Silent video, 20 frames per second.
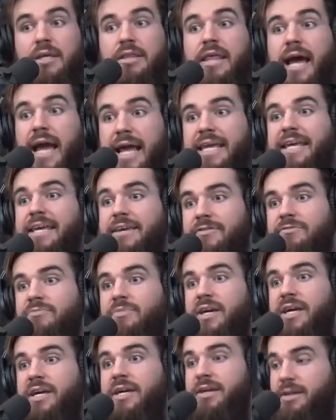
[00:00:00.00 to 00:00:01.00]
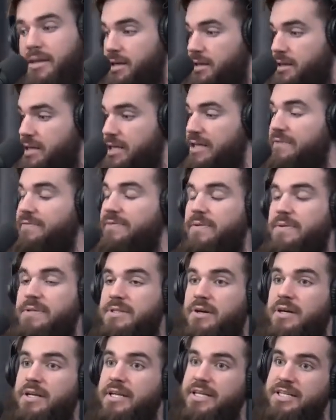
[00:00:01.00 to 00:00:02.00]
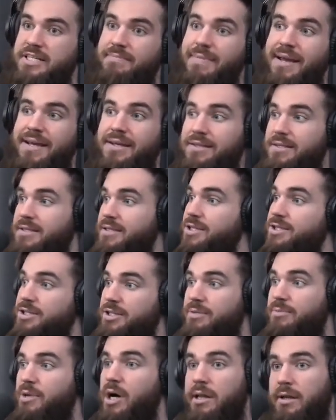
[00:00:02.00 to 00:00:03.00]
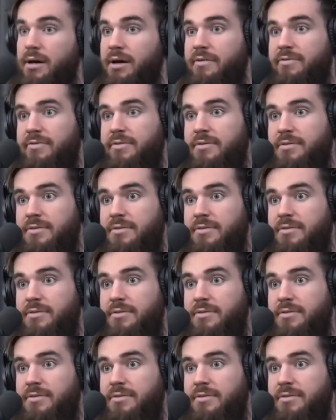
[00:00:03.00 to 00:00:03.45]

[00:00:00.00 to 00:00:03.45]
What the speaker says: They give me the influence I need to make a decision in my life.